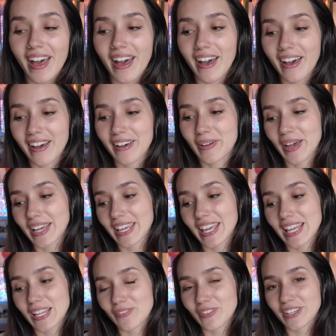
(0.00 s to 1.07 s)
I
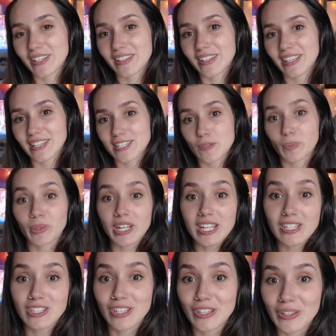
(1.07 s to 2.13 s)
can't even
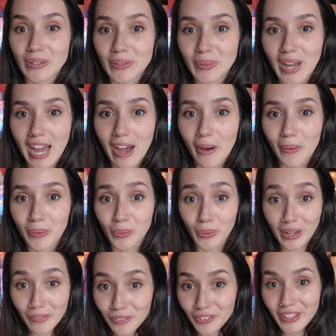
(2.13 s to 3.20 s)
explain to you how
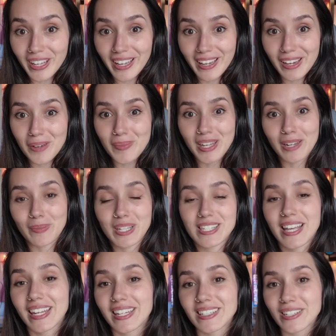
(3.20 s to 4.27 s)
grateful I am, and I'm
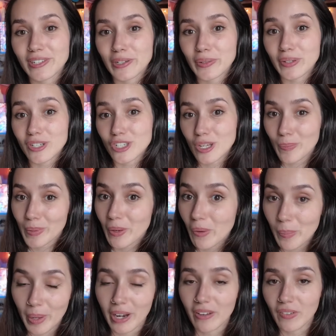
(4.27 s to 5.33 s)
excited to ship you a
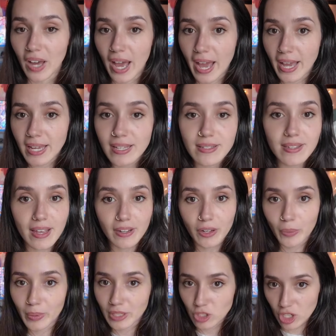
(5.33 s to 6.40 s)
pair of eyes. I
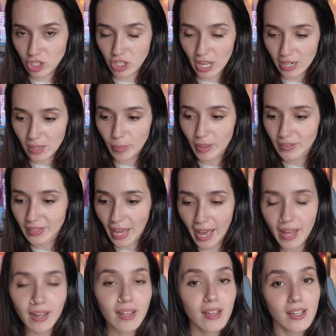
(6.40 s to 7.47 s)
know we chatted about
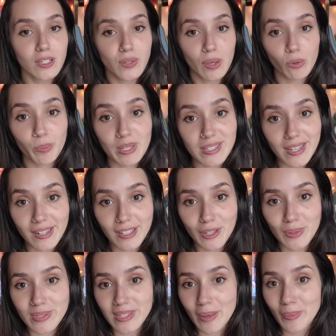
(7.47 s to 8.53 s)
that, so I will be sending
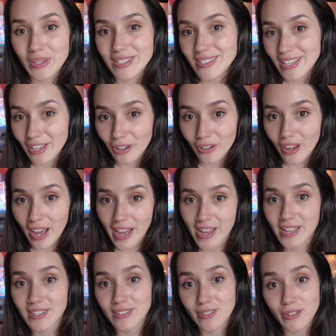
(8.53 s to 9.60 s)
you some sinker
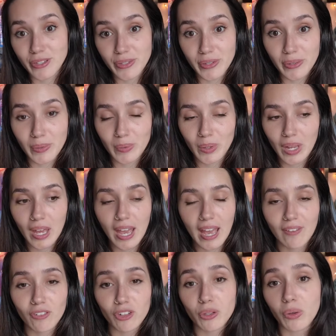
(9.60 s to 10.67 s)
eyes soon. I
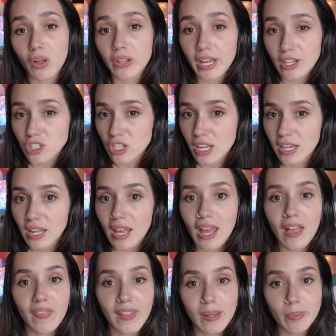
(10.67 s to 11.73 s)
have a new collection
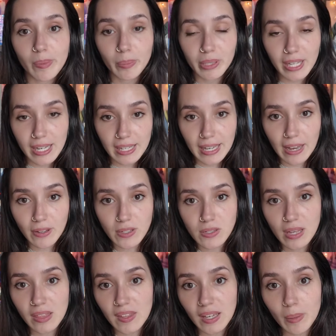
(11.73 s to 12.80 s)
that I've been planning out,
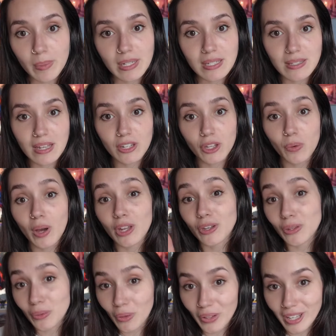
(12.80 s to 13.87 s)
so I think I'm going to send you a
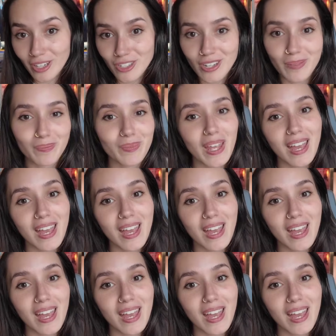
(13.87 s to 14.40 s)
new collection.